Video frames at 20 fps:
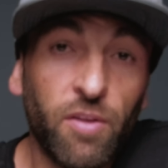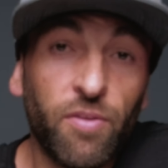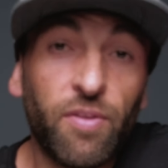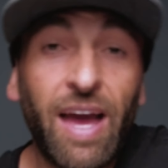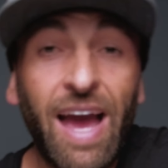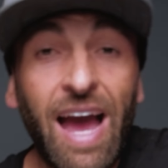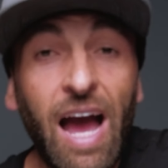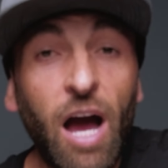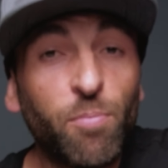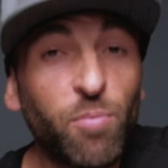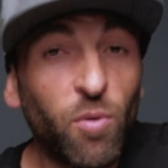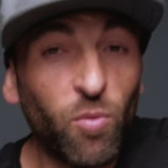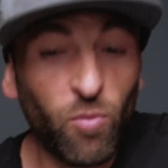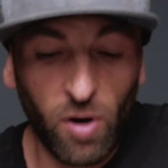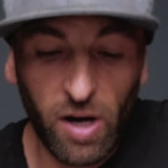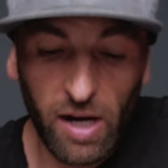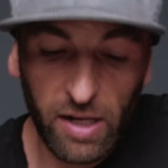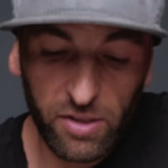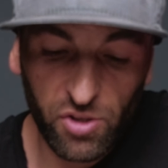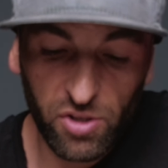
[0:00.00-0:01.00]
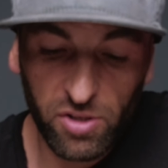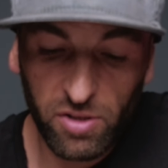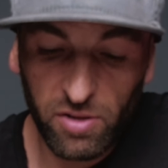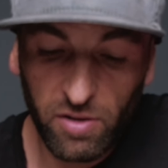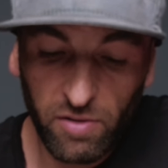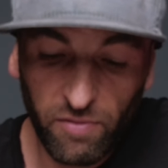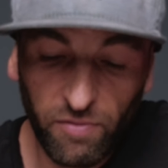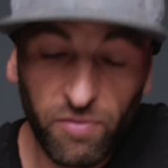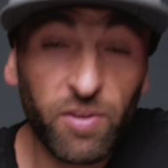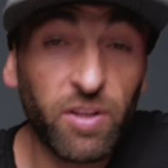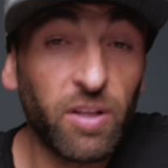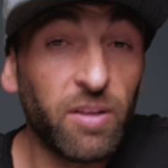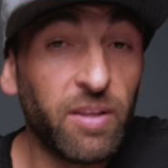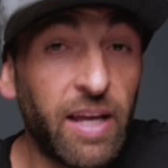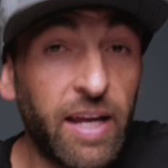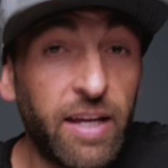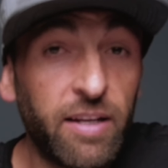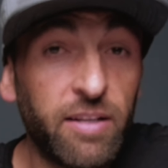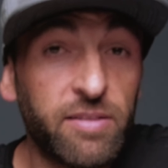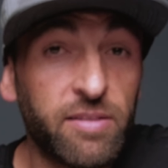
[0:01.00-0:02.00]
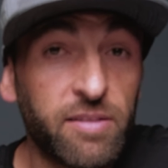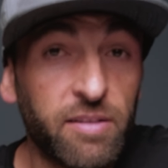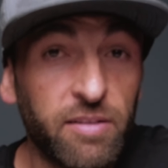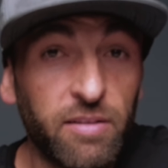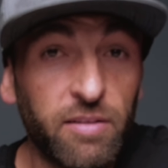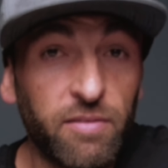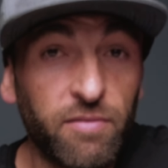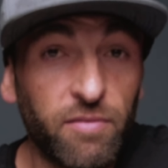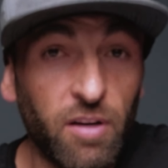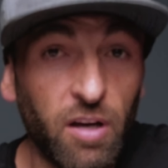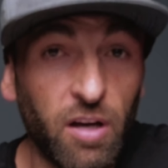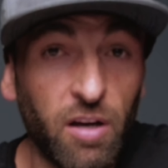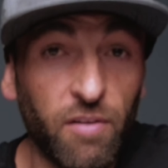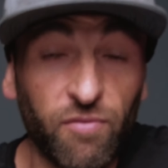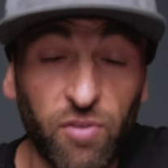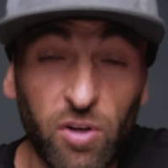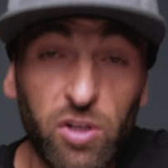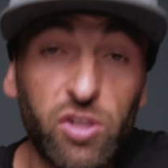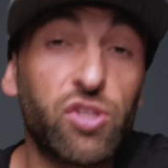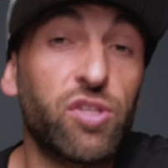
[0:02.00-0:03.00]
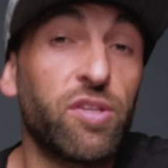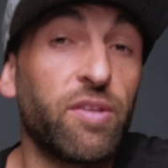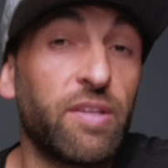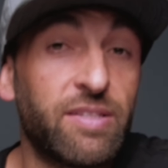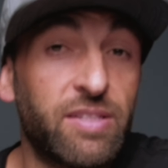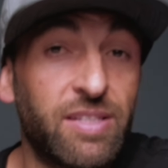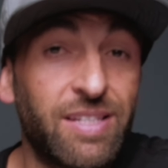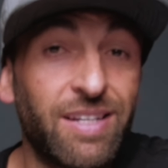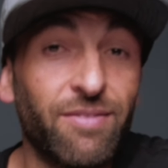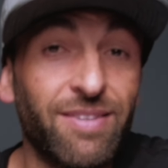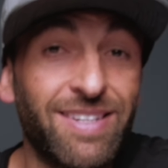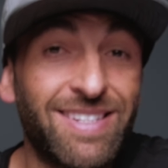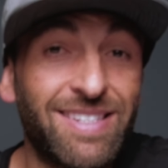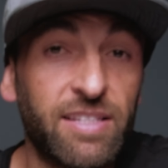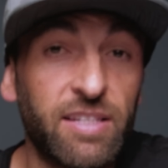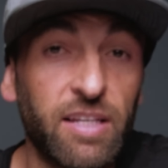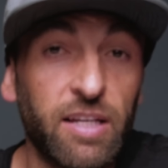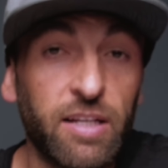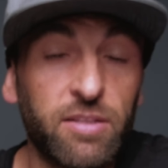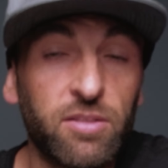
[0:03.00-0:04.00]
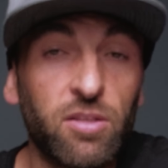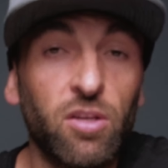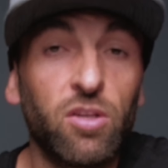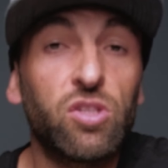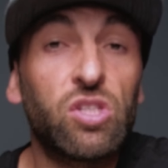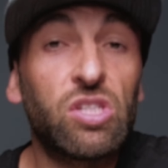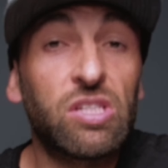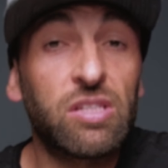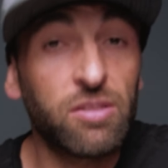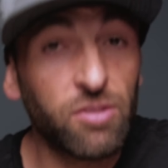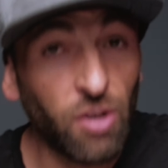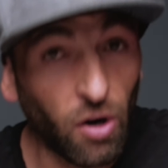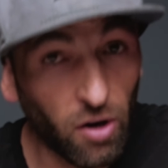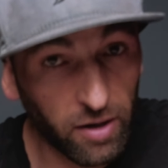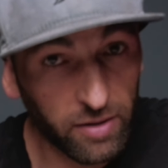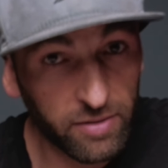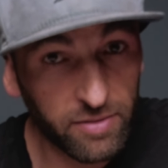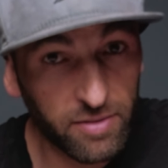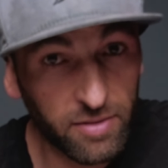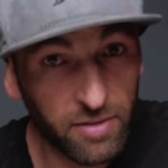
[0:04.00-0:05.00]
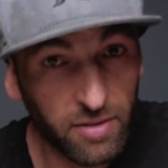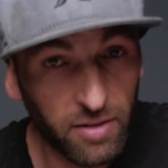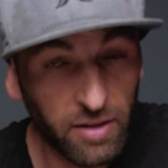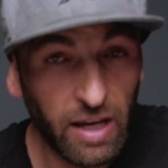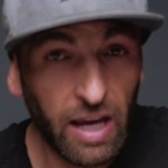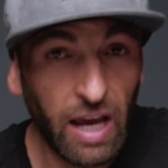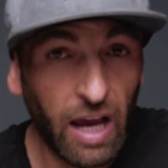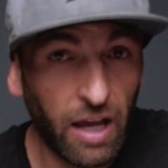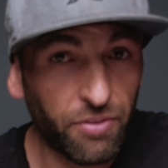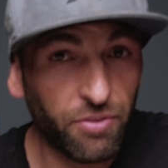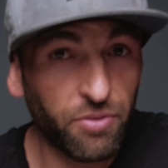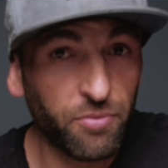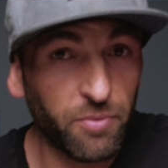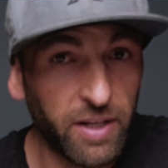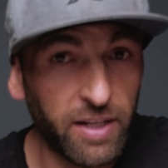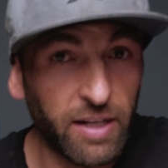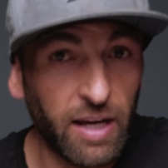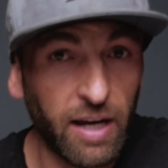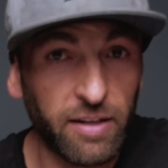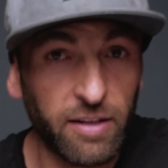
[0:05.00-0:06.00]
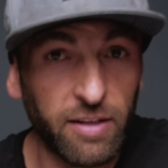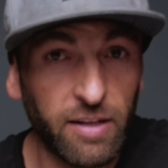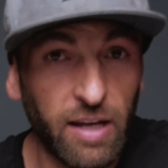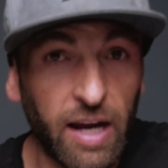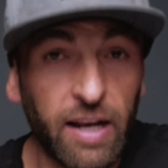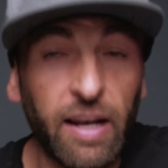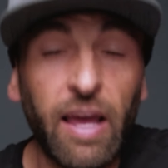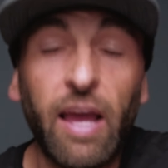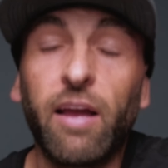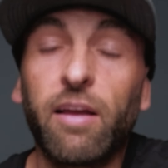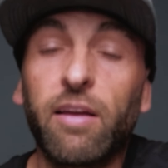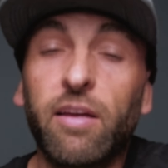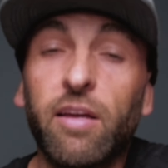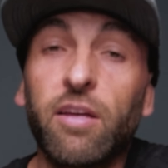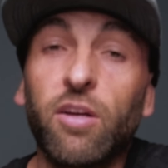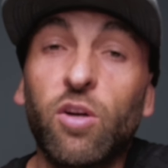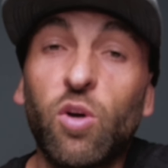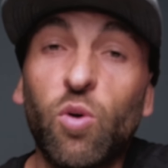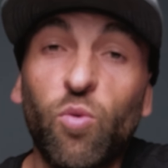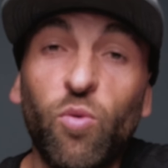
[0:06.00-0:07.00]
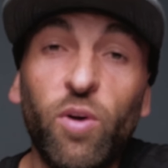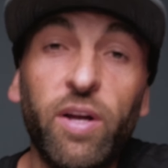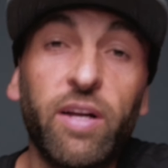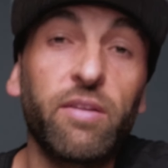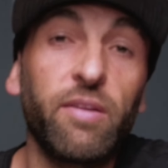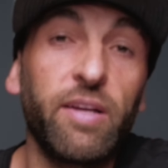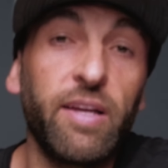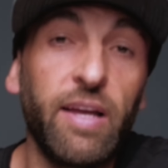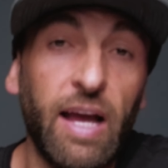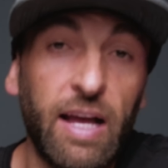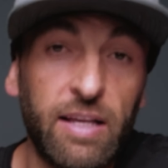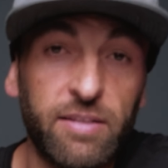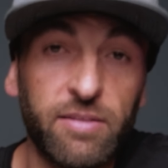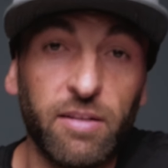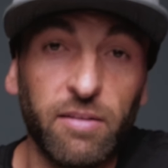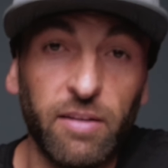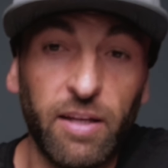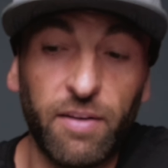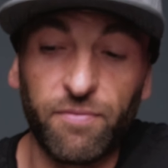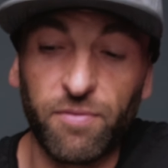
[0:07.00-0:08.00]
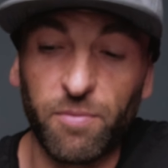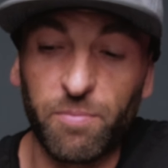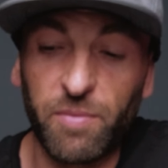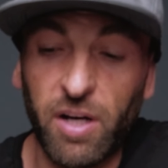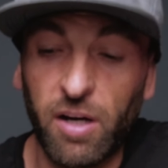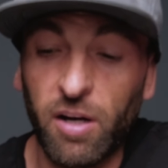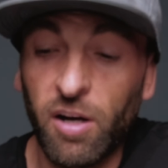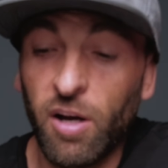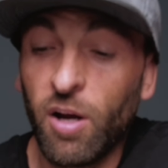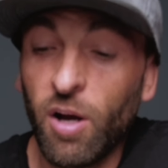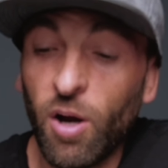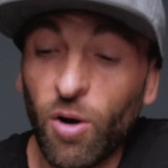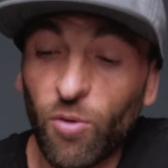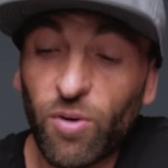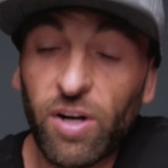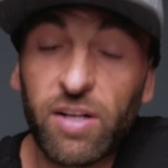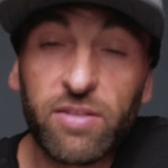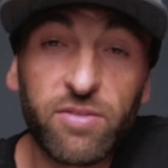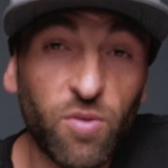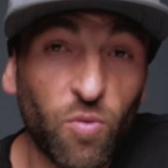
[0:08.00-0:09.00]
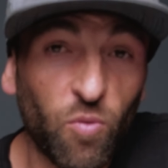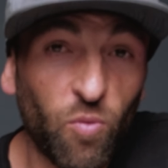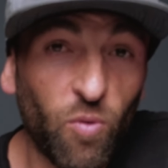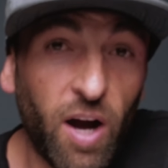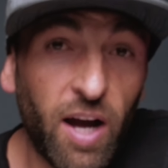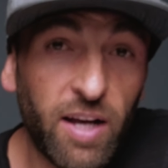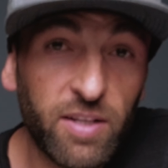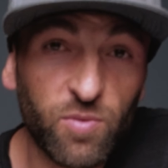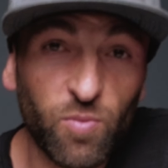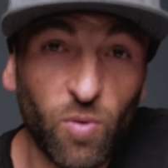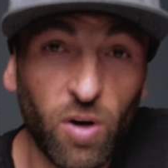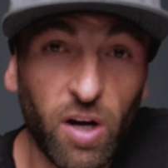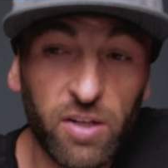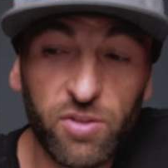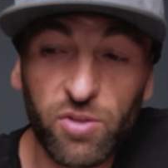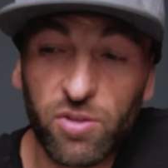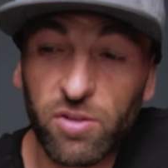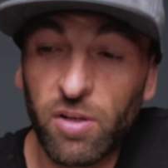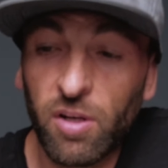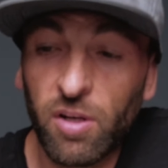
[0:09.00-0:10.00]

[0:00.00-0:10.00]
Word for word: The Apple Watch for the latest uh, version, the Series six, starts at three ninety-nine and can quickly escalate from there, whereas the Wyze Watch